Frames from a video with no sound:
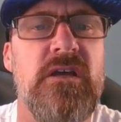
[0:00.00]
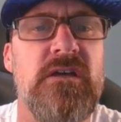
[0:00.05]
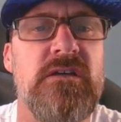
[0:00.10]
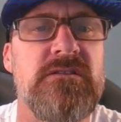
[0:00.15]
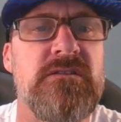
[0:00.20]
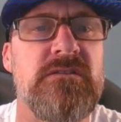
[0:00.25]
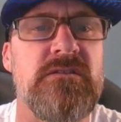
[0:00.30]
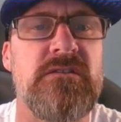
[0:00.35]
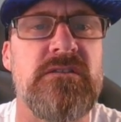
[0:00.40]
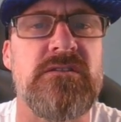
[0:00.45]

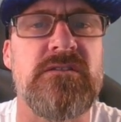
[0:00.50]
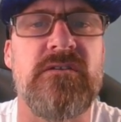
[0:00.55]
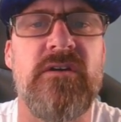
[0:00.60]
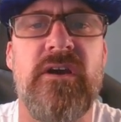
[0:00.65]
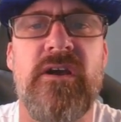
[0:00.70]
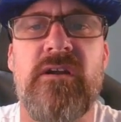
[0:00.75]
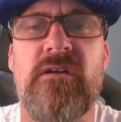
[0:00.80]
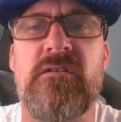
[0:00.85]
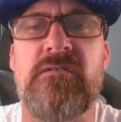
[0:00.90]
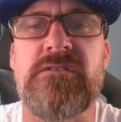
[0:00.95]
So that's
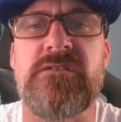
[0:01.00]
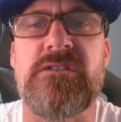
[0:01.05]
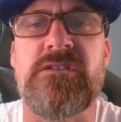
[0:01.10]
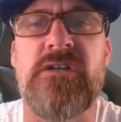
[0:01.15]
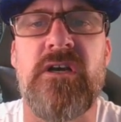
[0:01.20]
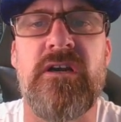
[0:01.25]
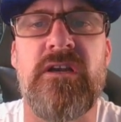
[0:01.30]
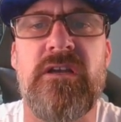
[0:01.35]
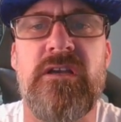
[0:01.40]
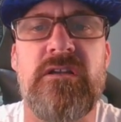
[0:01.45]
great. Always
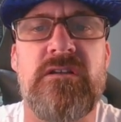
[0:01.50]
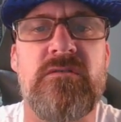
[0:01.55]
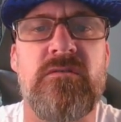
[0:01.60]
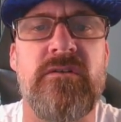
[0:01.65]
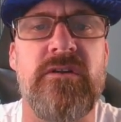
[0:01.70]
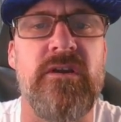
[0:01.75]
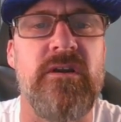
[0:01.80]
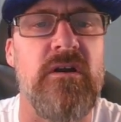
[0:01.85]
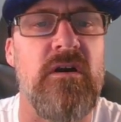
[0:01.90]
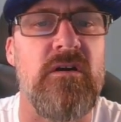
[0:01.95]
trying to get
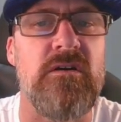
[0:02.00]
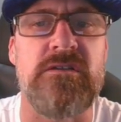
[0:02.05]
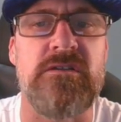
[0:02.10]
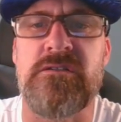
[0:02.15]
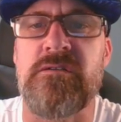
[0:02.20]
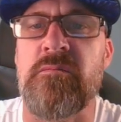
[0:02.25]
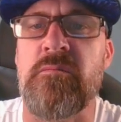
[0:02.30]
$20 or